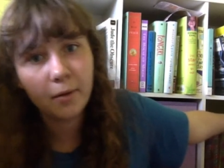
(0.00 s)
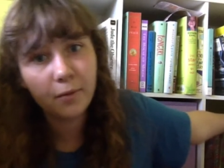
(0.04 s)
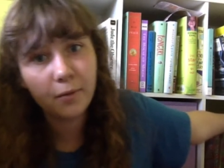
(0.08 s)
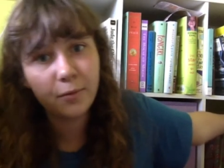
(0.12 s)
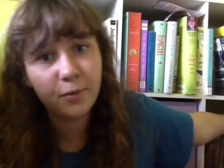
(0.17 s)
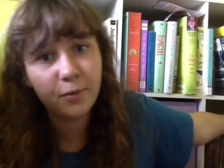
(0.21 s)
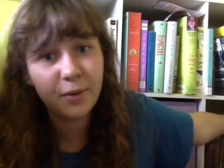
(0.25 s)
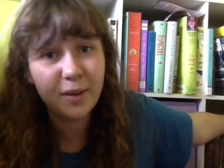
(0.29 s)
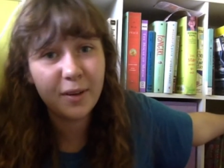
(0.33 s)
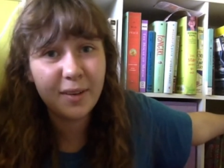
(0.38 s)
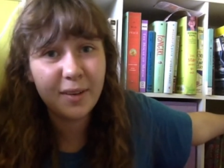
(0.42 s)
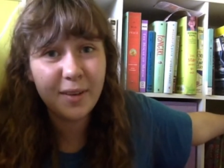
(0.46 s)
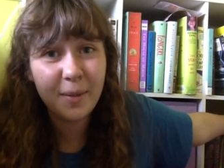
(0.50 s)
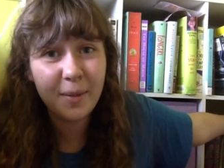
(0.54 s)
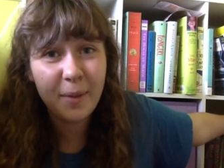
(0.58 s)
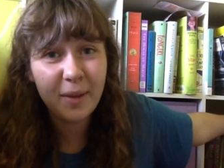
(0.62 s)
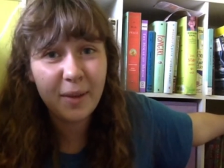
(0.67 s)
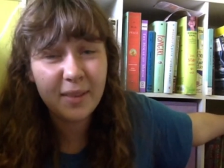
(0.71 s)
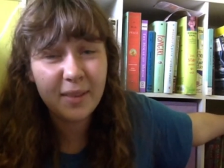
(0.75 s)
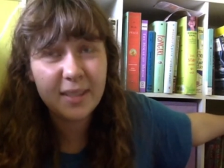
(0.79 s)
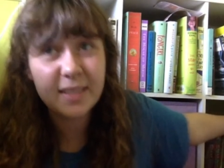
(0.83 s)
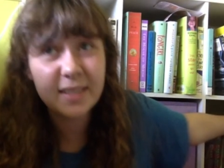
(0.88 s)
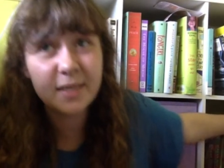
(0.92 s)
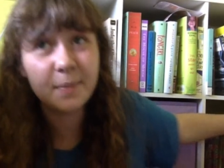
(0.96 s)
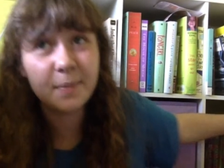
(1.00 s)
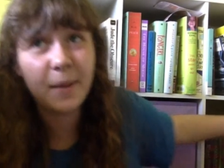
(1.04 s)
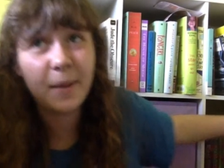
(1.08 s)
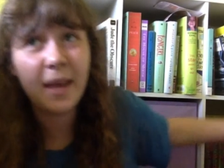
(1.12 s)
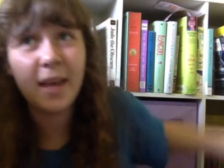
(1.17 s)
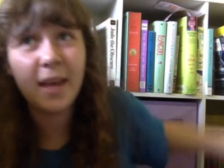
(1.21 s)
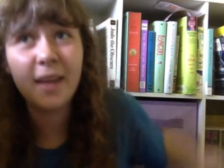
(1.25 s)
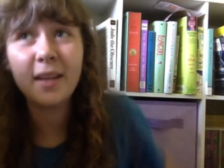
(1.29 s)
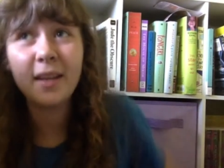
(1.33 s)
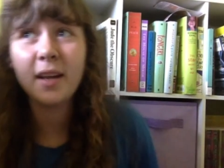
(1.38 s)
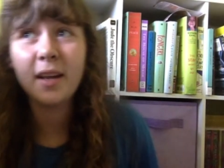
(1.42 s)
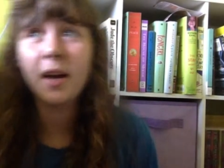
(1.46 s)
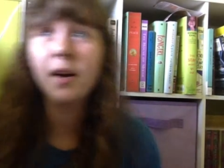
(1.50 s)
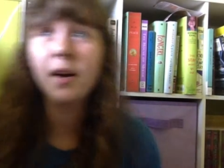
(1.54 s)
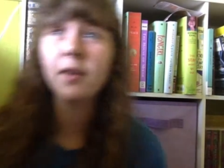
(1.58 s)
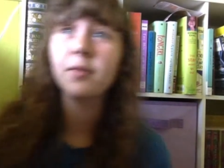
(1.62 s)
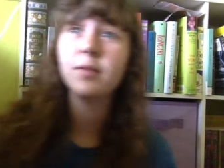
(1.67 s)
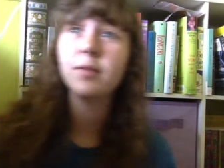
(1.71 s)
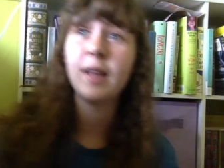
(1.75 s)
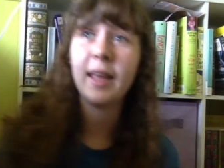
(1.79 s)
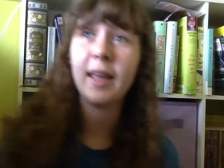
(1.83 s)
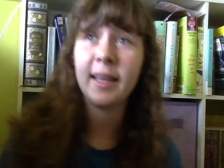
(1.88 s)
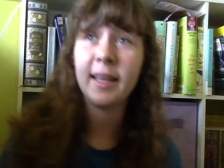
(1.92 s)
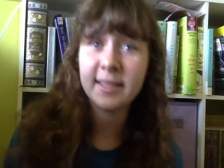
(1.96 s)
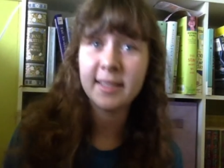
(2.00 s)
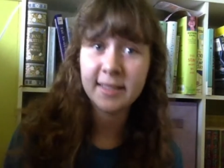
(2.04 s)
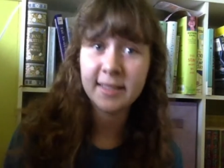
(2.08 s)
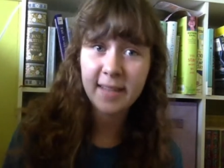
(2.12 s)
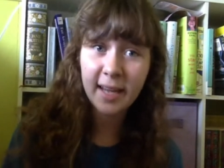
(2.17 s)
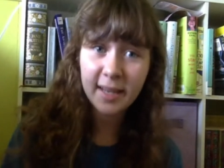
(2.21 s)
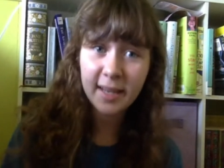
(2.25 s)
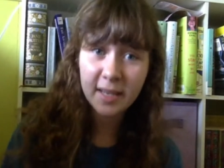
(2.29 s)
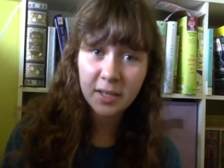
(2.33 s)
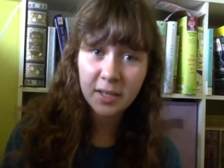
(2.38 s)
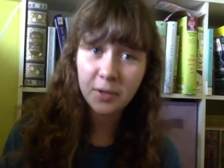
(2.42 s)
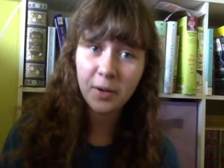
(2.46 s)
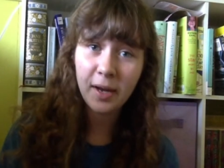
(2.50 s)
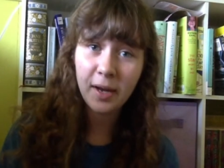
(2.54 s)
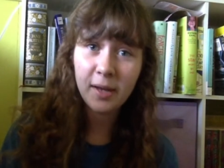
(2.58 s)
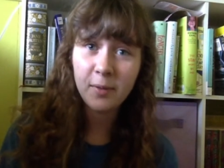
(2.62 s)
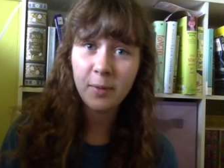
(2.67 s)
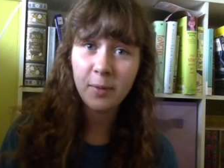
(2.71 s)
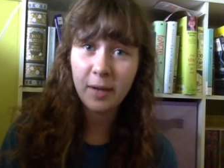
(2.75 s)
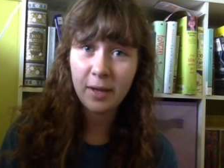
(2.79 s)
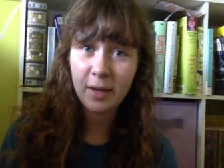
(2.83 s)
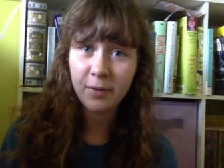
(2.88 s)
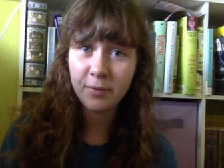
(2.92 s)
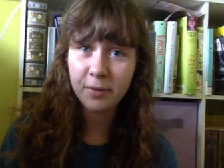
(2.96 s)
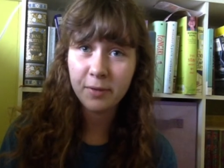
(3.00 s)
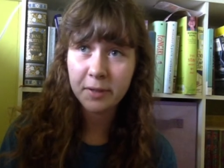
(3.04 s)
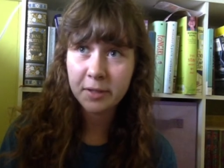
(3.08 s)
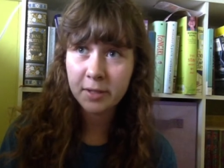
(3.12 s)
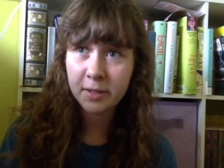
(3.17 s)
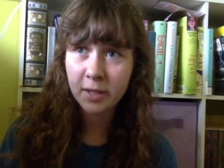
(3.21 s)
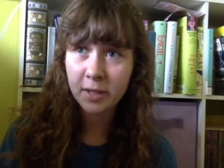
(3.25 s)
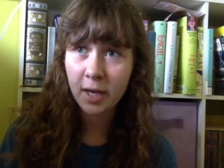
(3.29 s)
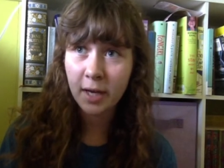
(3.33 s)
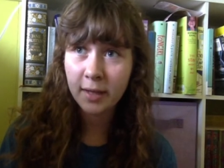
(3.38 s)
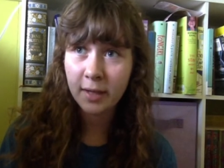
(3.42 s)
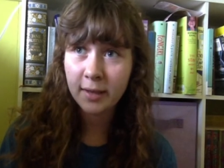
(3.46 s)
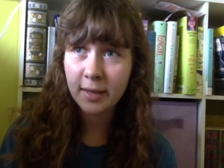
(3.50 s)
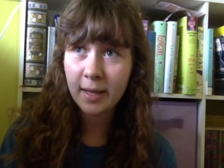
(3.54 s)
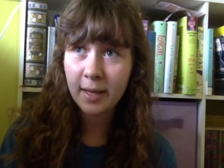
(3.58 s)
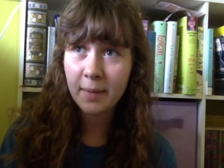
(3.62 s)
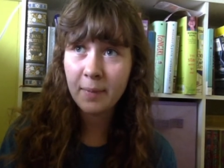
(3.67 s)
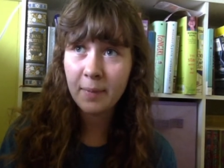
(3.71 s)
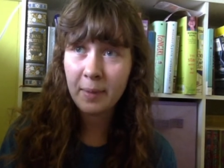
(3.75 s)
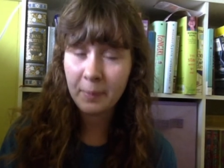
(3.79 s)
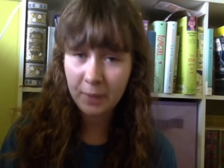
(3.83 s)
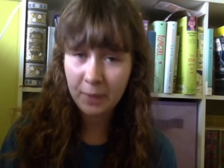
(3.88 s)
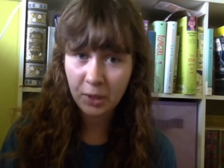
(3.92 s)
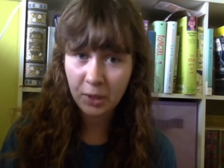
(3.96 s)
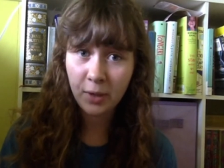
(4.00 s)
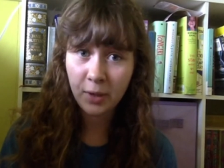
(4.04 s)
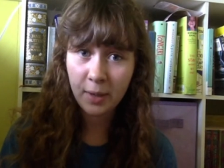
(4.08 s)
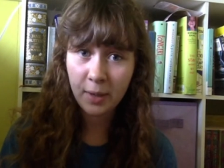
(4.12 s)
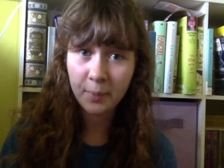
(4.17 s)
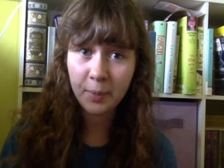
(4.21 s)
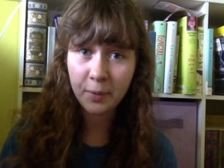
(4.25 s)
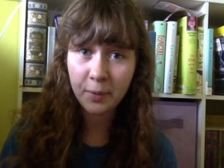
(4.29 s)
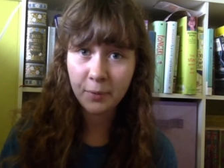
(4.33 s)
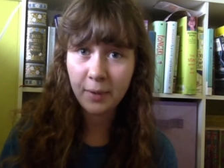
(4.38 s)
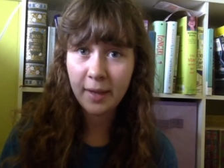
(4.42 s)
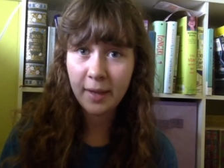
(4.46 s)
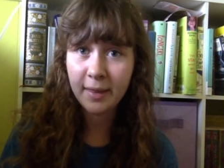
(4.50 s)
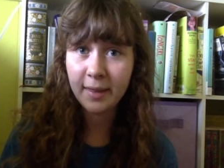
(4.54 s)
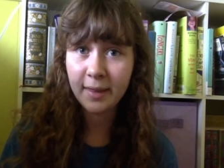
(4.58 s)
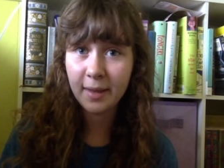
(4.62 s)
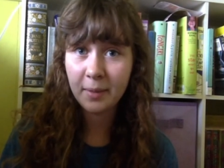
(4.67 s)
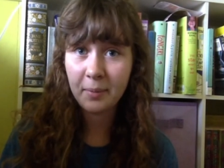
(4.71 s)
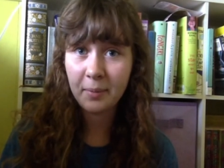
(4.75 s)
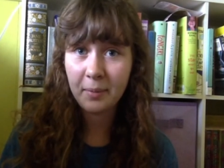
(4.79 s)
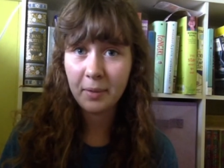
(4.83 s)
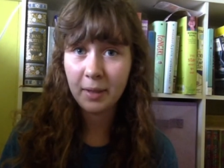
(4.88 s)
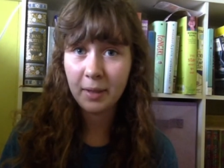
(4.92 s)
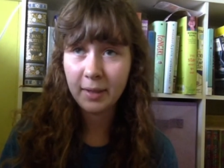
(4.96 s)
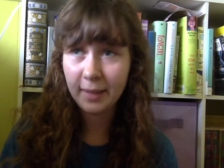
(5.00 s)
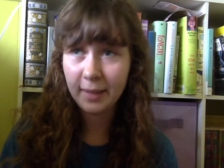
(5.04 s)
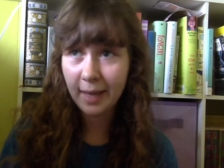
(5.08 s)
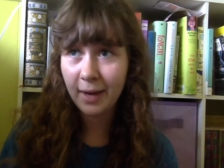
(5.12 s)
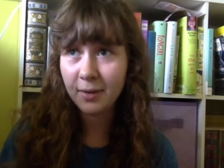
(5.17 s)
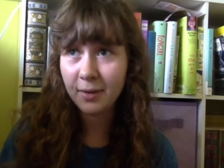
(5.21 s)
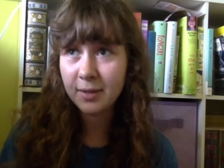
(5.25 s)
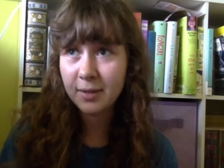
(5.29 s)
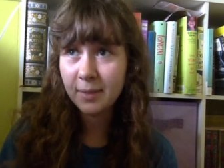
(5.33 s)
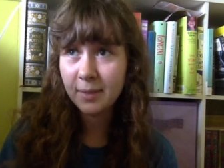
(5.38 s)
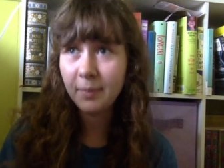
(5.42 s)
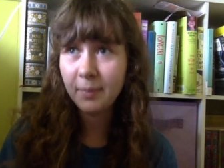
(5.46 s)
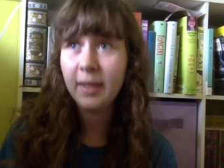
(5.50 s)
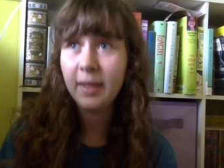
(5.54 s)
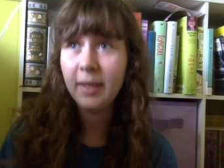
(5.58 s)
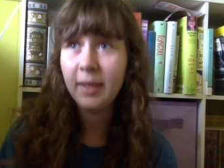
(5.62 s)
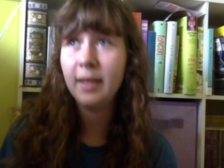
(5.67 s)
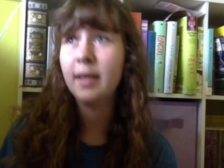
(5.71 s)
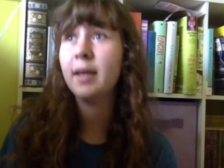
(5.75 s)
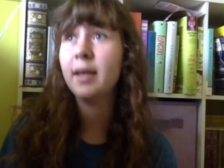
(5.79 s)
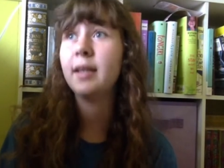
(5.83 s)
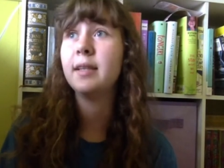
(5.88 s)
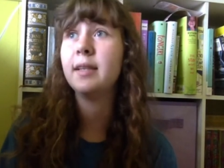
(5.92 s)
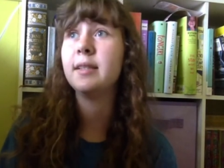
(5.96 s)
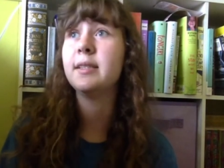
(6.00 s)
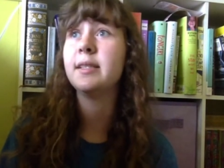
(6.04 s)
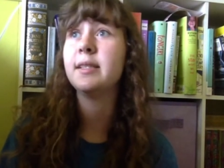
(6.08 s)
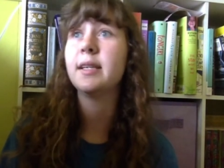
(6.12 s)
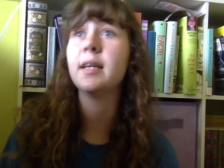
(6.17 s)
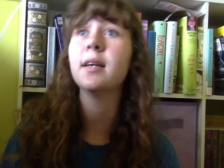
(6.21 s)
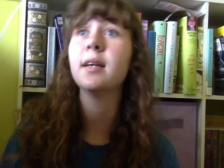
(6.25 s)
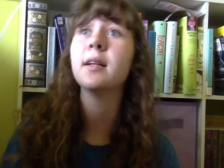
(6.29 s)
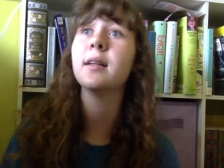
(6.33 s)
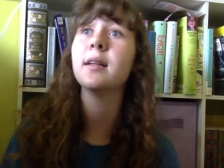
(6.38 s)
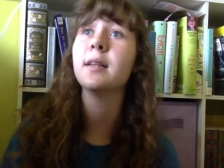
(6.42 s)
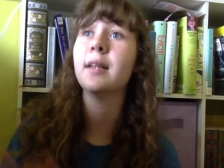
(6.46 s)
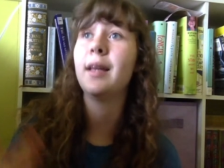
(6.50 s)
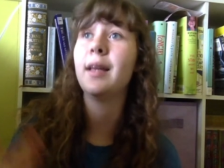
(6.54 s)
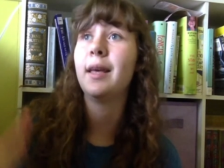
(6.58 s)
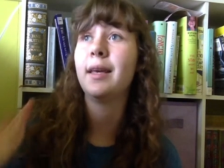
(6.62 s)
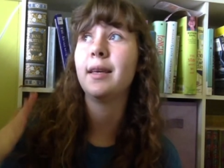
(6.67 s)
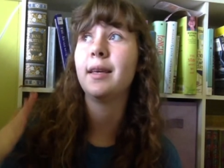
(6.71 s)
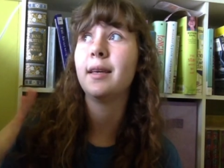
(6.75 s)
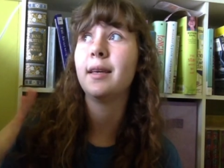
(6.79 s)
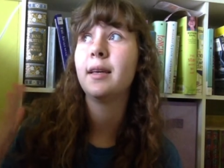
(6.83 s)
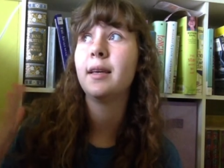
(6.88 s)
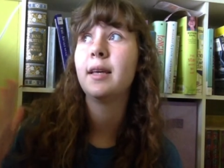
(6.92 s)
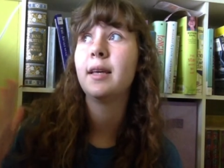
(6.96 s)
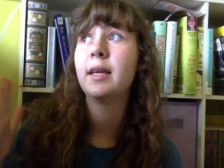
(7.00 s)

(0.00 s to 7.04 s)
for about the span of like second grade when I first got them, and my grandpa read them aloud to me until like